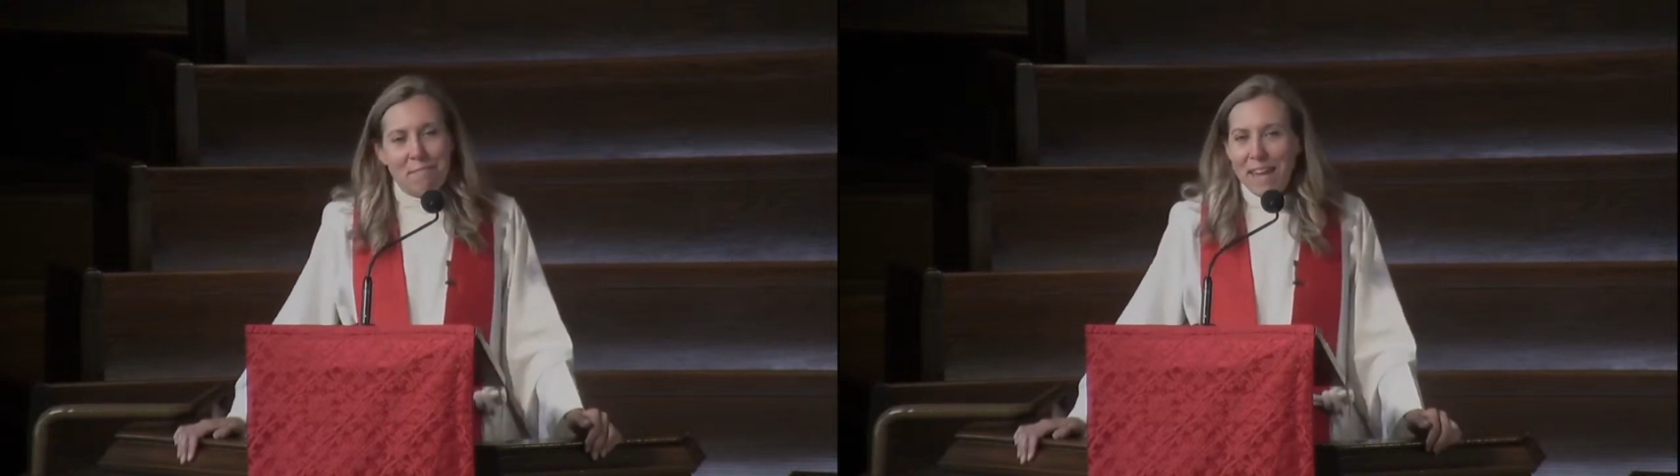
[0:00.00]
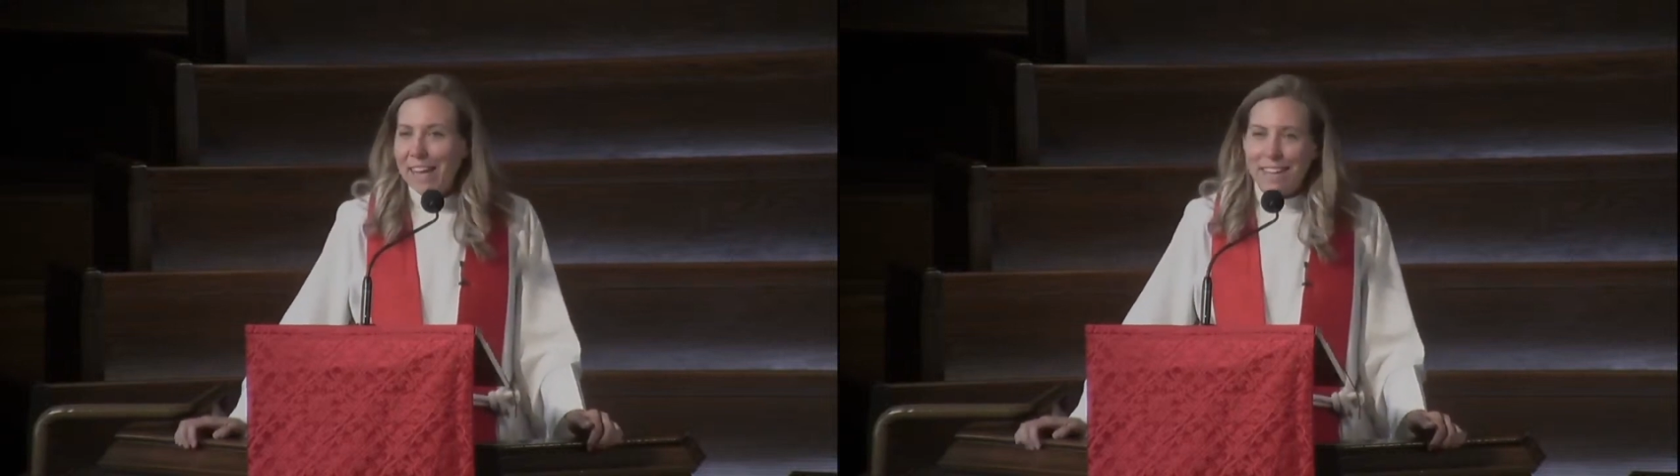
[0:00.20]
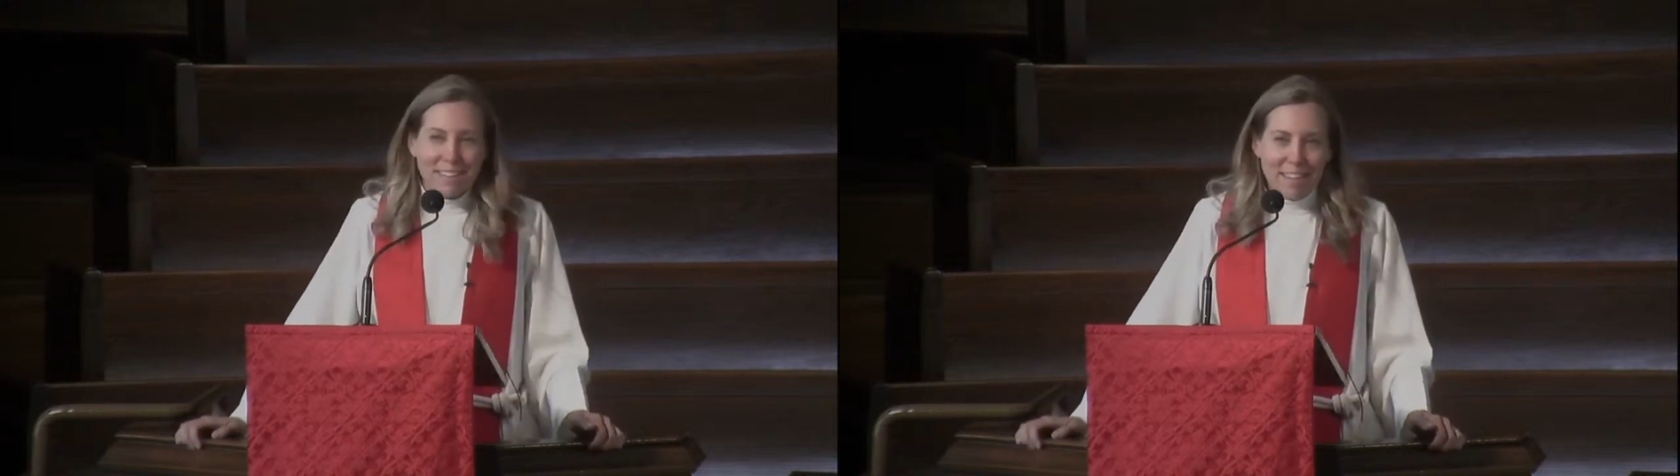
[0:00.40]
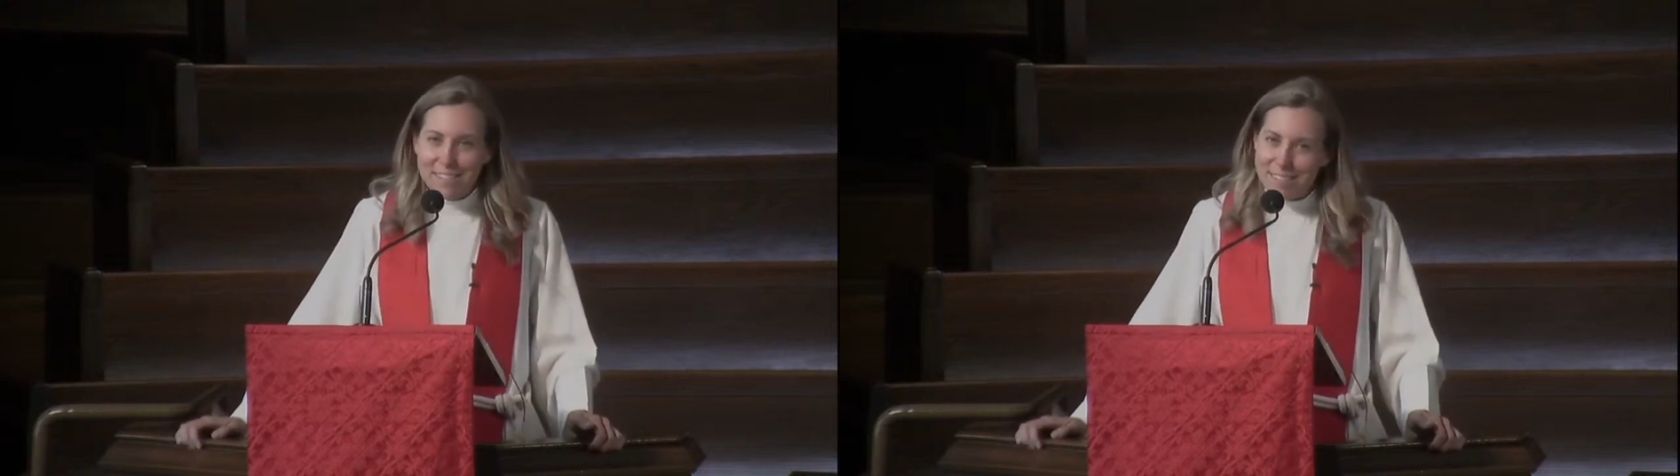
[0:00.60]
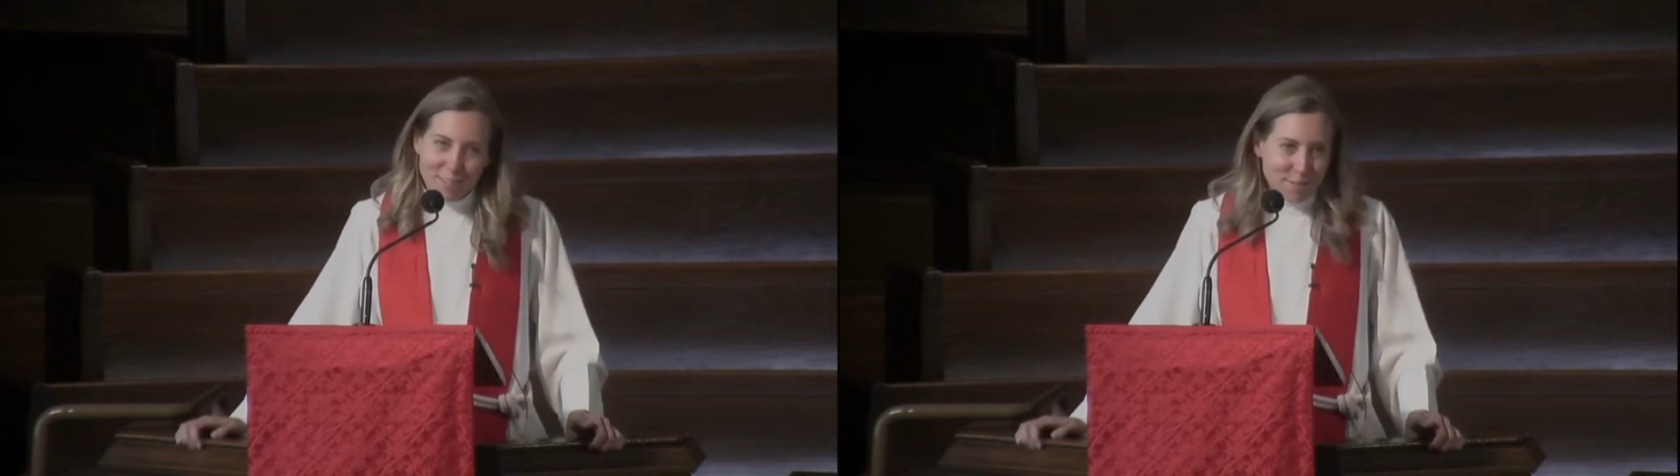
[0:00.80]
make it
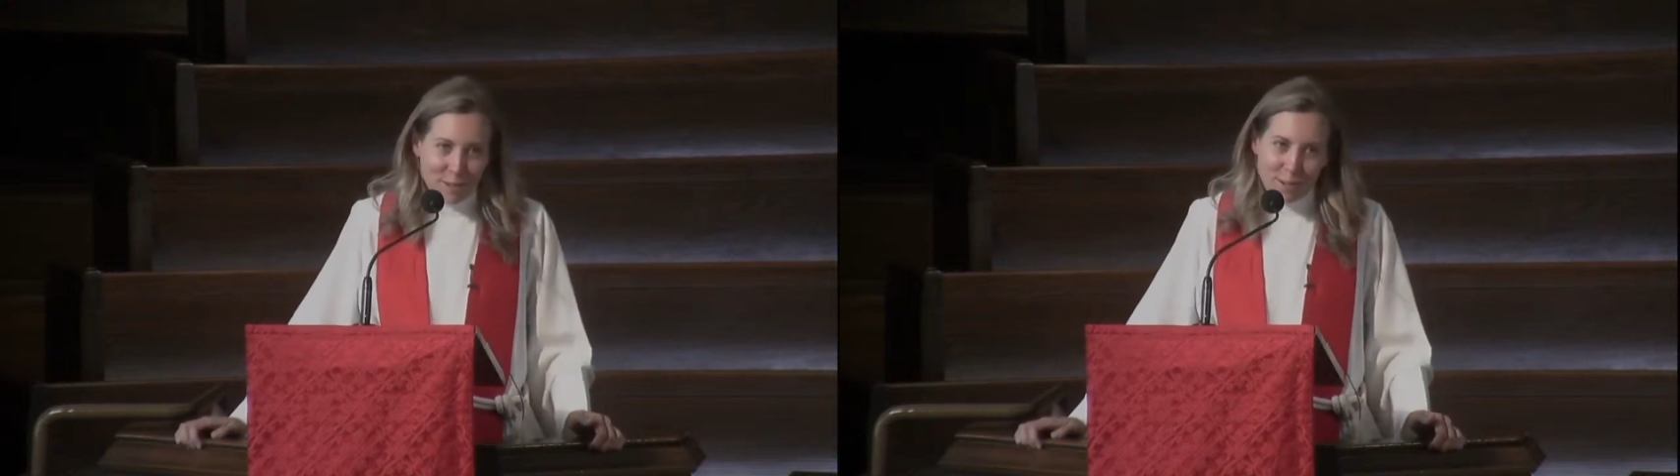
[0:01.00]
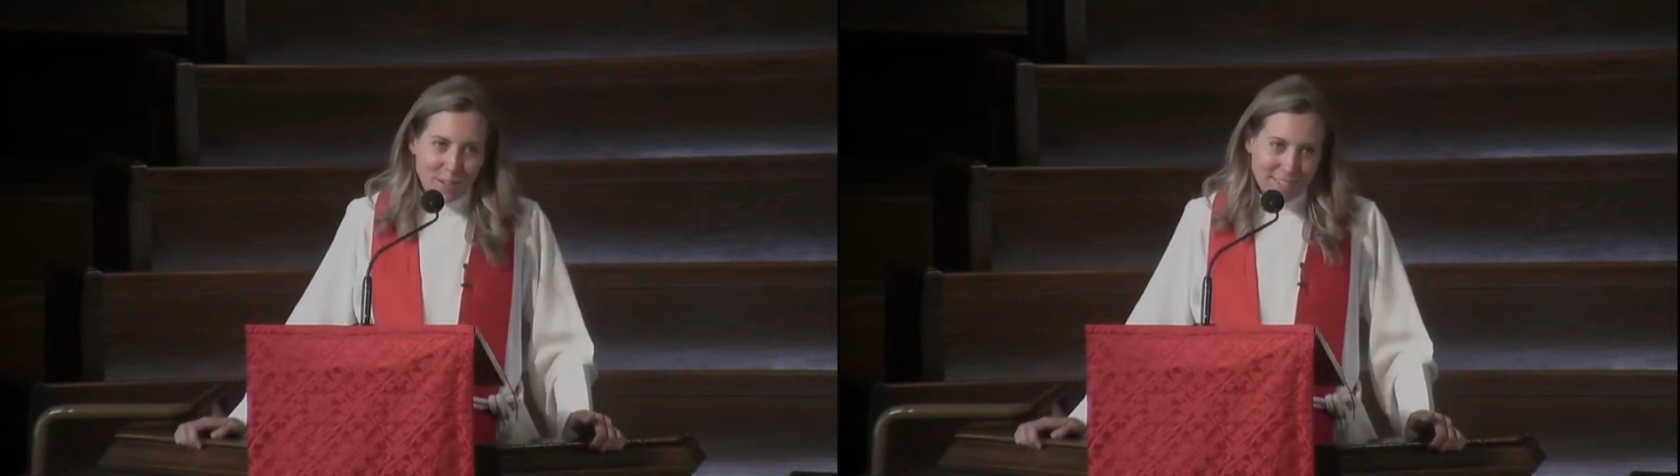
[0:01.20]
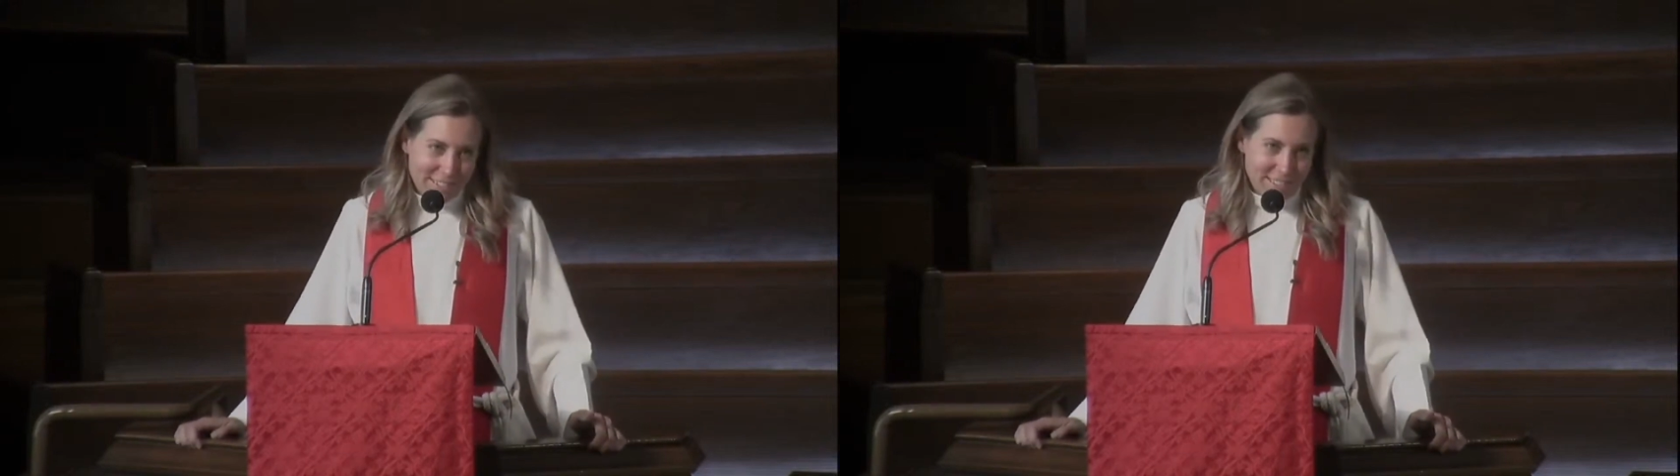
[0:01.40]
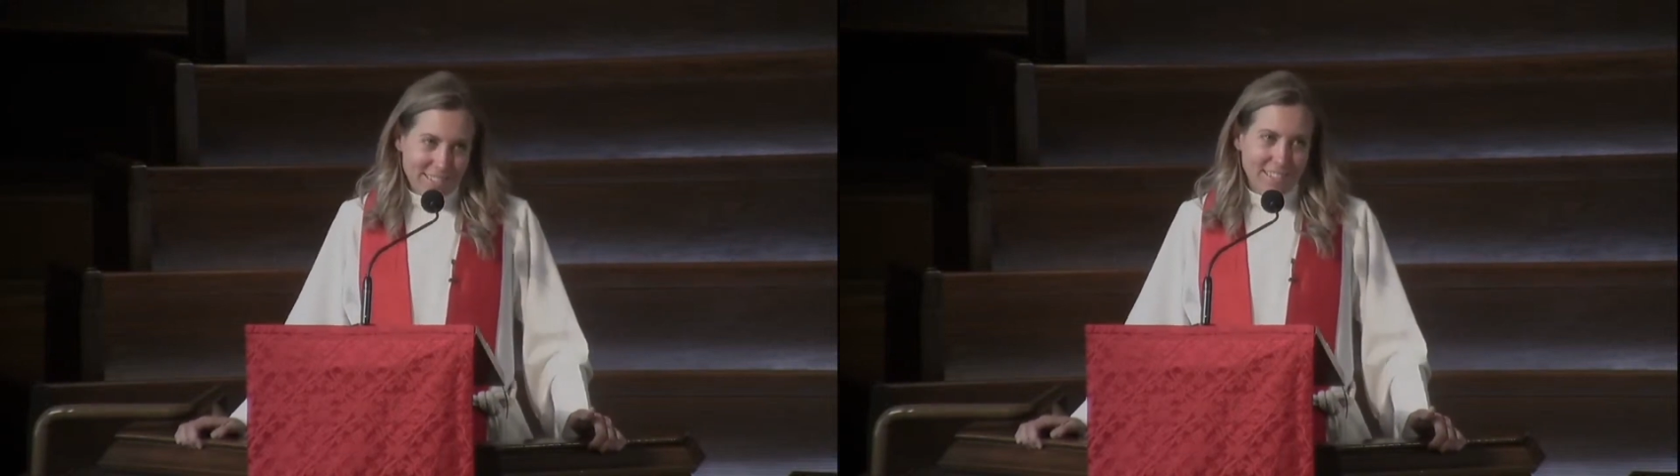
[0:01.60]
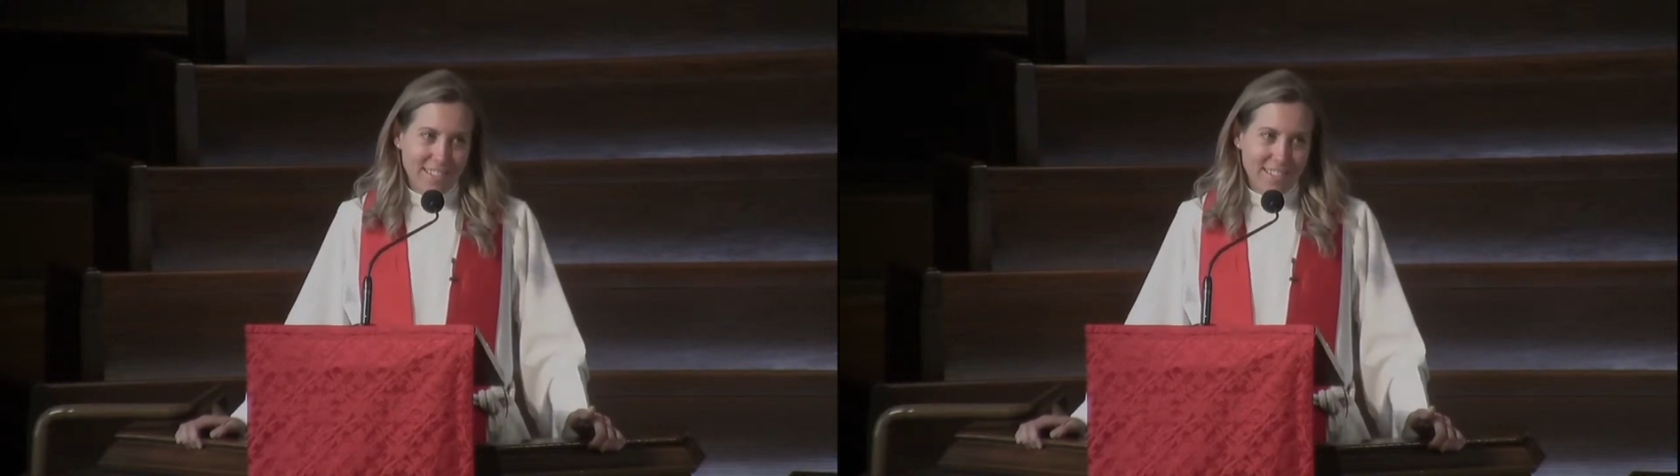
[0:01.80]
less difficult.